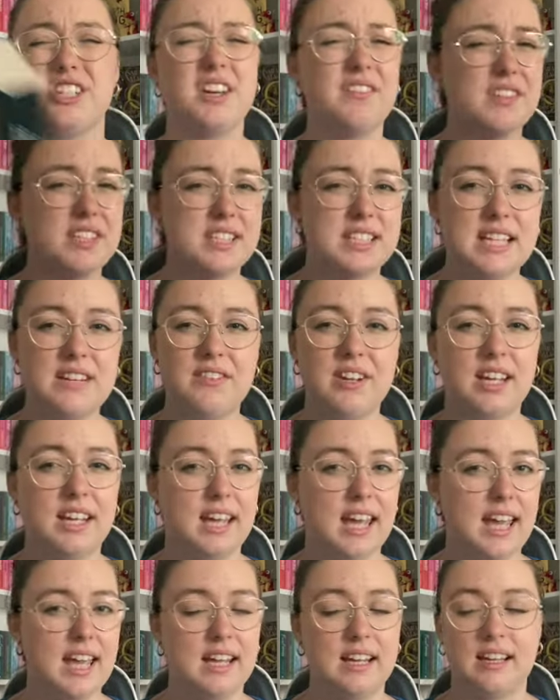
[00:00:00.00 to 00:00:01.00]
Stephen
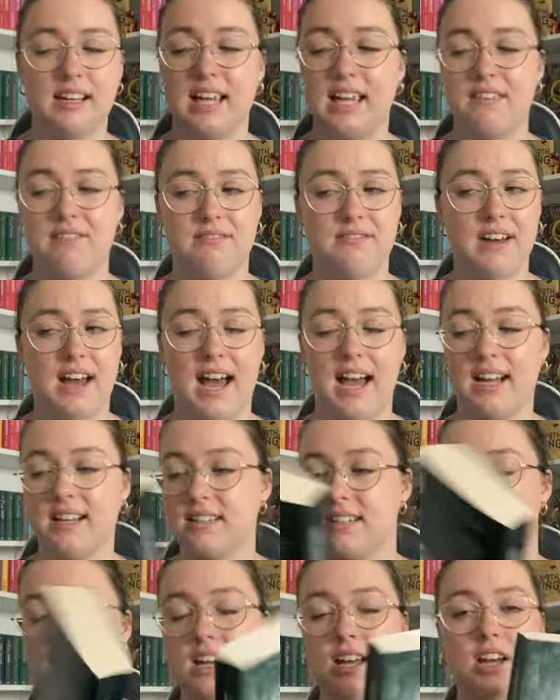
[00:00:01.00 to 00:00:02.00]
King, in fact.
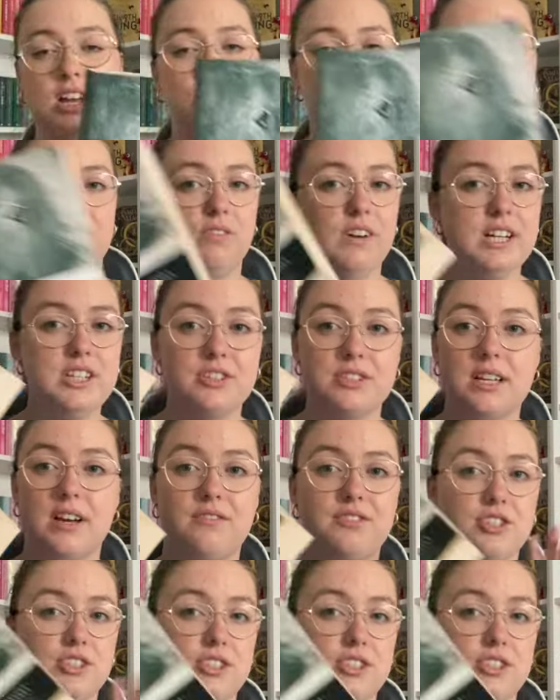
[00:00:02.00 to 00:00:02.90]
Read yourself just